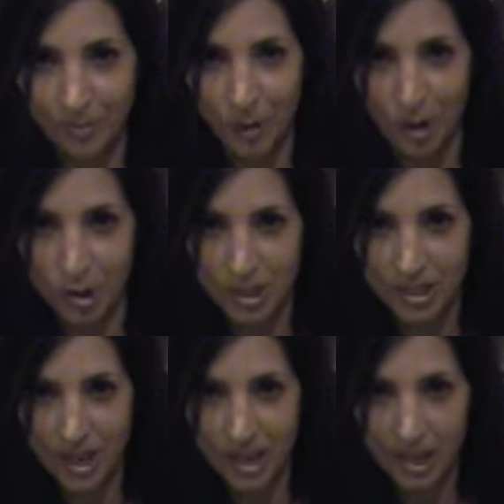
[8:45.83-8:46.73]
with our
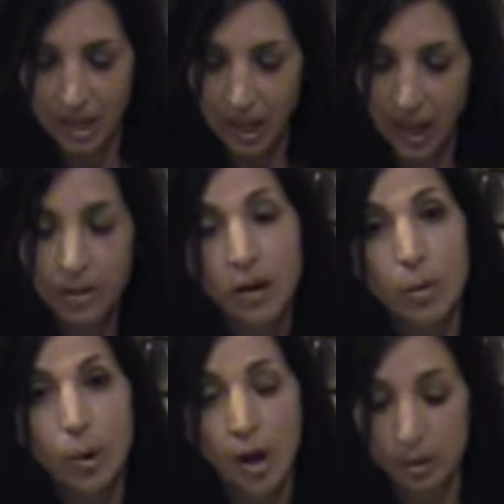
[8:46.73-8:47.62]
steak and our
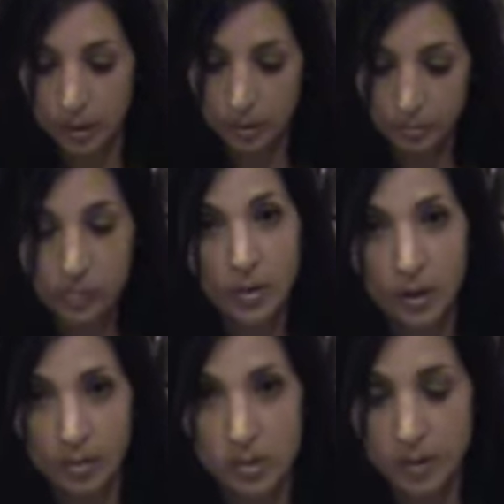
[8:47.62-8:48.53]
broccoli.
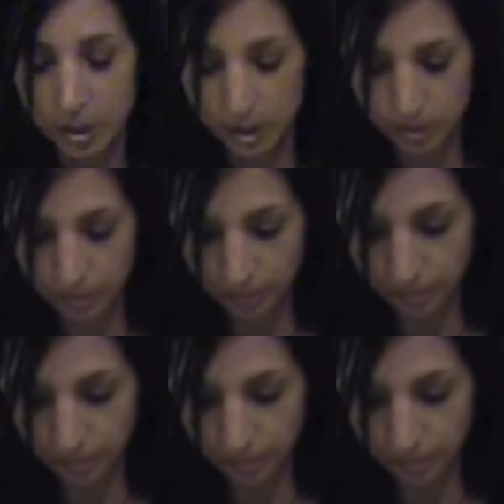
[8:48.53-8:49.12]
Gotta have those veggies.